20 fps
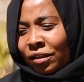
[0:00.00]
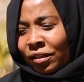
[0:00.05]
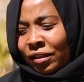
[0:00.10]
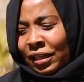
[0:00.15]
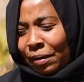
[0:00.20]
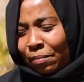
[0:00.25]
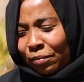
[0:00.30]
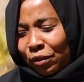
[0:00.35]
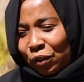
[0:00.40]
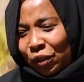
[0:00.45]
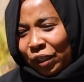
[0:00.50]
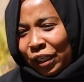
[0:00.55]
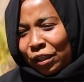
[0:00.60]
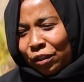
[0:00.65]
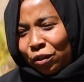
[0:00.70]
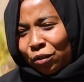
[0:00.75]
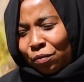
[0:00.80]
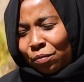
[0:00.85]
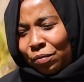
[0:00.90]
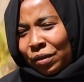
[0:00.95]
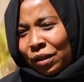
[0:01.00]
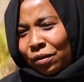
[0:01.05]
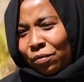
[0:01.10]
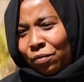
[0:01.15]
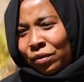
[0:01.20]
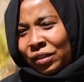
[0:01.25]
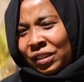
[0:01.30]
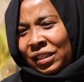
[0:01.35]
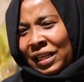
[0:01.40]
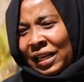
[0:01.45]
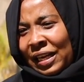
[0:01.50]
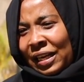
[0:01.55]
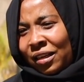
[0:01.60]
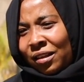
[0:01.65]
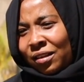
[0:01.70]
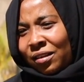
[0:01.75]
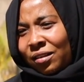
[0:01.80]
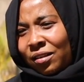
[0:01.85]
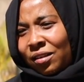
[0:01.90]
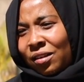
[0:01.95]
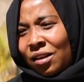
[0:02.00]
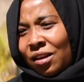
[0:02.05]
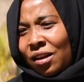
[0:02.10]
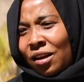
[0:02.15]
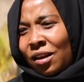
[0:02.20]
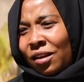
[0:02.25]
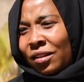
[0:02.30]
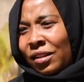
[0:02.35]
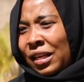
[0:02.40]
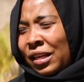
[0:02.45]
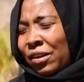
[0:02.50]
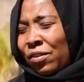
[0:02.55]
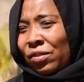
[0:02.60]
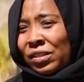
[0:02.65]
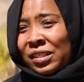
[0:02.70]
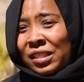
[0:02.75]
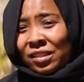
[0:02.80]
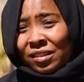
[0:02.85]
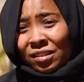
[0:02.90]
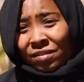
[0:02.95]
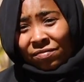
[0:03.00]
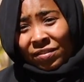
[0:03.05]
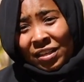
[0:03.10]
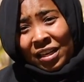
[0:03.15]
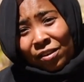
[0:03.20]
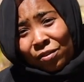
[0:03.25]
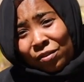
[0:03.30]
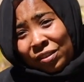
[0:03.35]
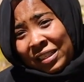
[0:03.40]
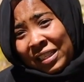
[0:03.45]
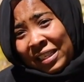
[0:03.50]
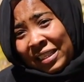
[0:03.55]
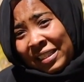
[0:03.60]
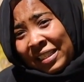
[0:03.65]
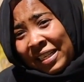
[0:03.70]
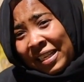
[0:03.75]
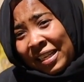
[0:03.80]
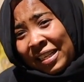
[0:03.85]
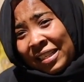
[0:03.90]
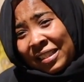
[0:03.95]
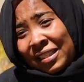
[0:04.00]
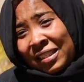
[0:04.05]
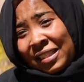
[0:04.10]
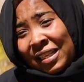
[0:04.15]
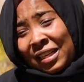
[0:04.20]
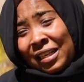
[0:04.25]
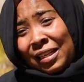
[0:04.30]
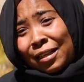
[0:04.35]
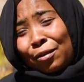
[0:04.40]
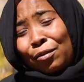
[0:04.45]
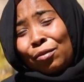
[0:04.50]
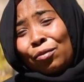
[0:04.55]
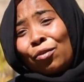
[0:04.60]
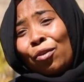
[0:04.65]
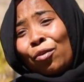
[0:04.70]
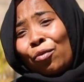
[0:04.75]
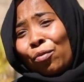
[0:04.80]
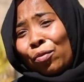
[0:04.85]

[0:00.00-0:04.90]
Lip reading: them talking to me was like, the doctors have done all the tests and you're